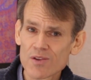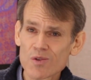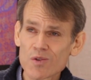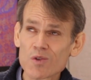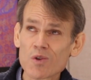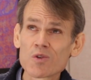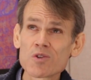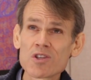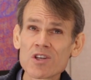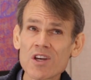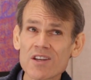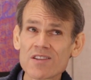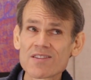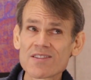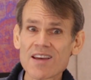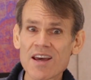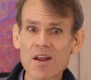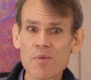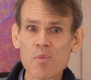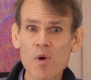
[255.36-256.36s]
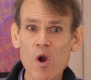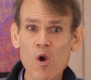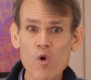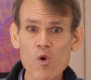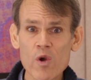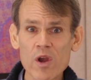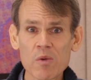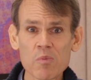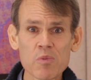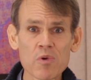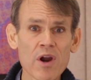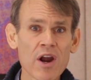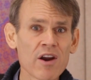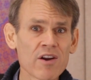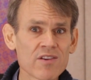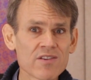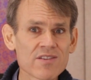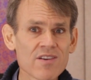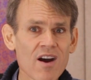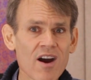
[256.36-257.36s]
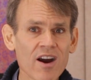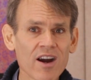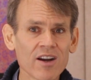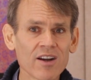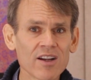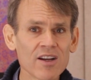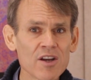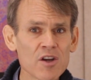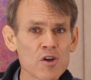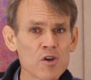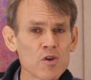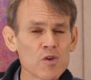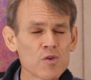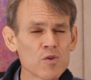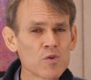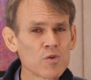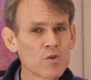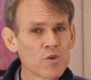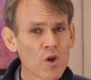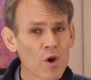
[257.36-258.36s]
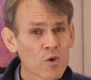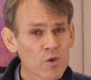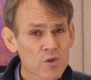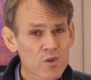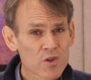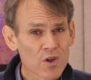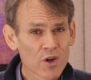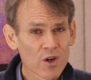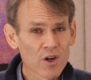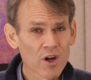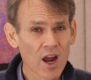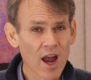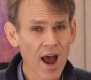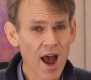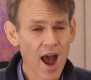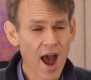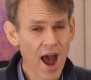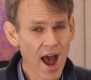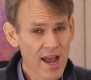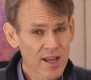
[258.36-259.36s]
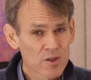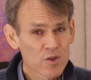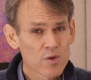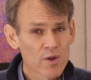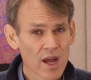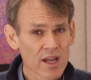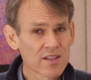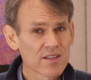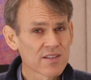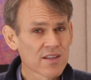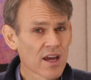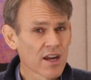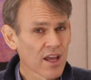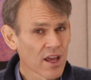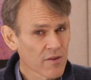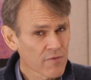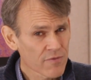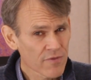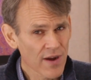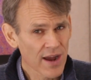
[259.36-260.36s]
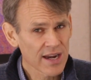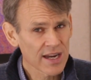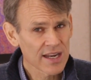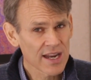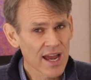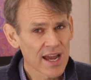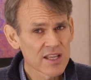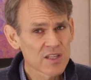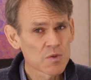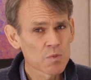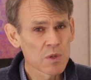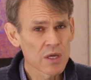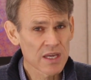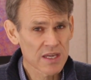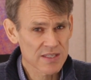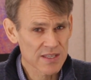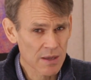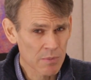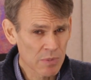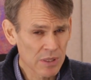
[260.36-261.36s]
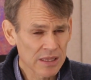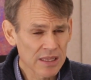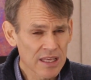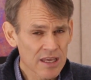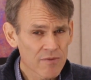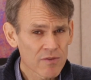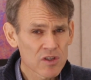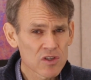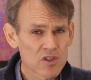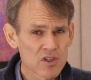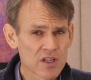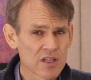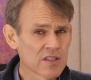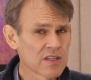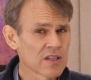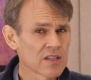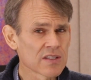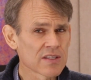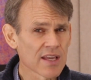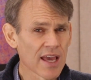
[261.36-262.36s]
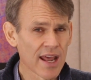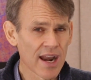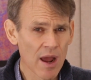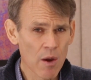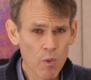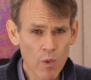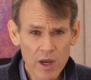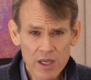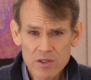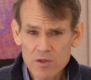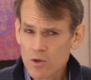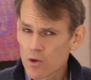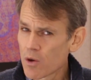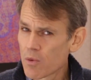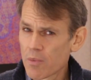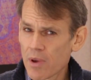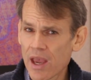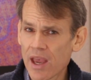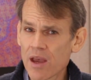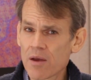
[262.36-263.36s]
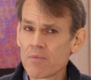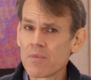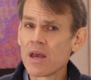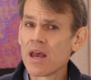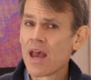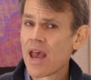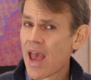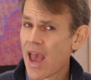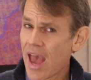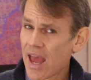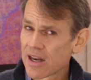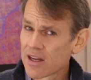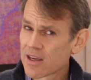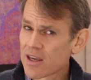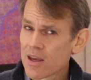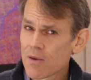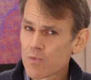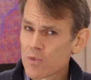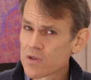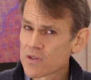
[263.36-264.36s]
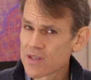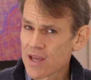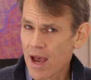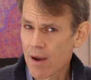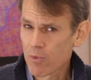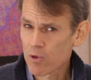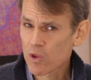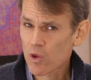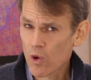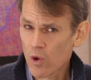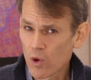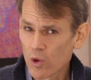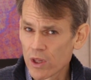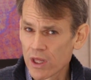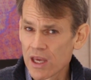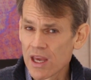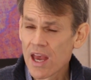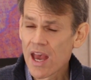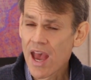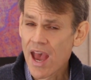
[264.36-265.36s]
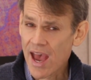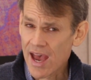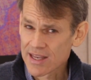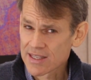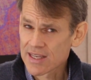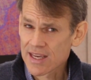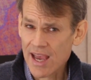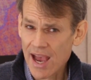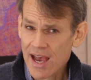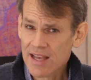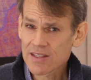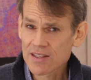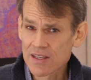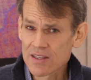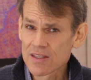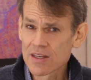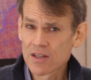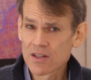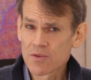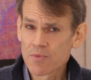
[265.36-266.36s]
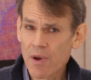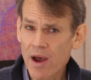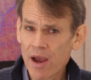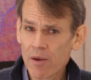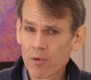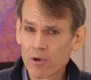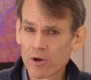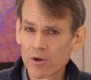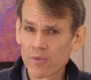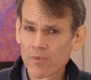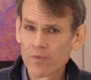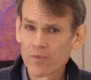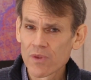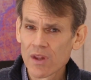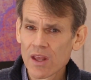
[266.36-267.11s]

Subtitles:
Socheat sent up a quick prayer in his heart. No, sir. I do not study on Friday nights because I believe in Jesus, and I want to obey him and keep the Sabbath holy, as he asked us in his Bible.